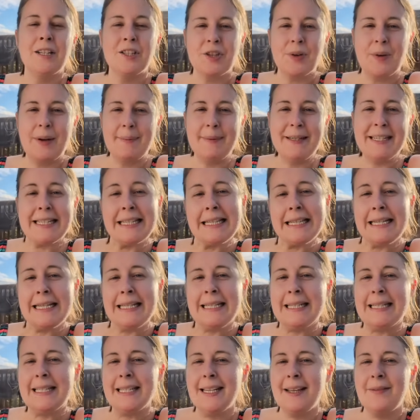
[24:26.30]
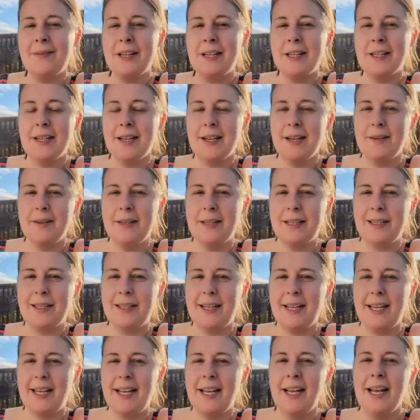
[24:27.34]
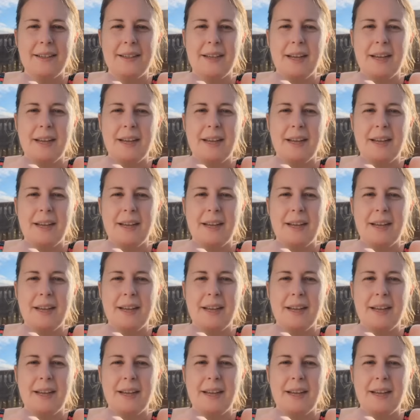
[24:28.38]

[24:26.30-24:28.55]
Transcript: So I've decided to give it a go this year.